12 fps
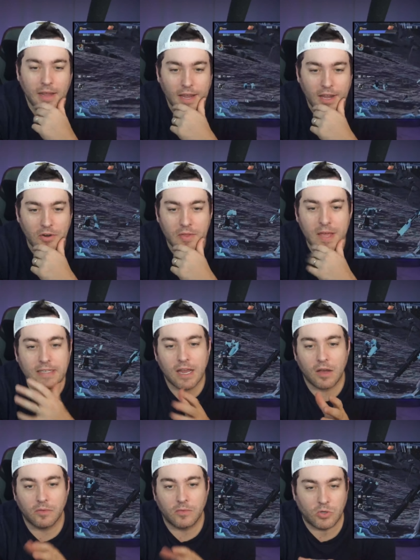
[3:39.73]
you know, that's
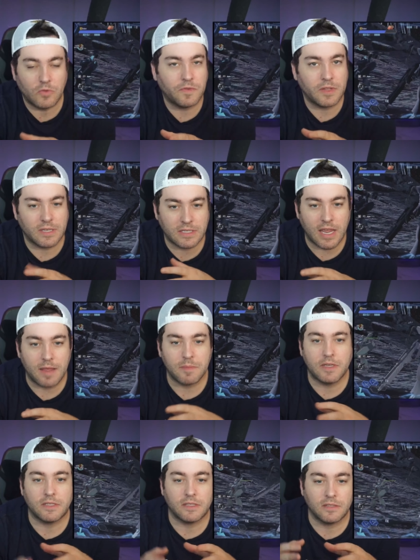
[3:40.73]
how goofy this game
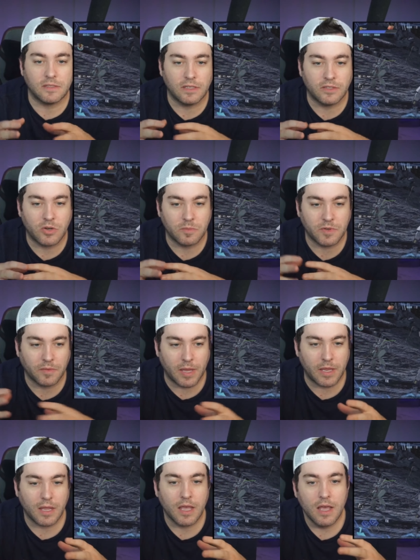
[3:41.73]
is in terms of,
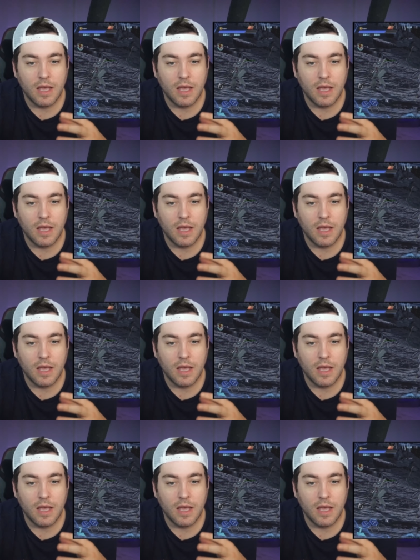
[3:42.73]
like,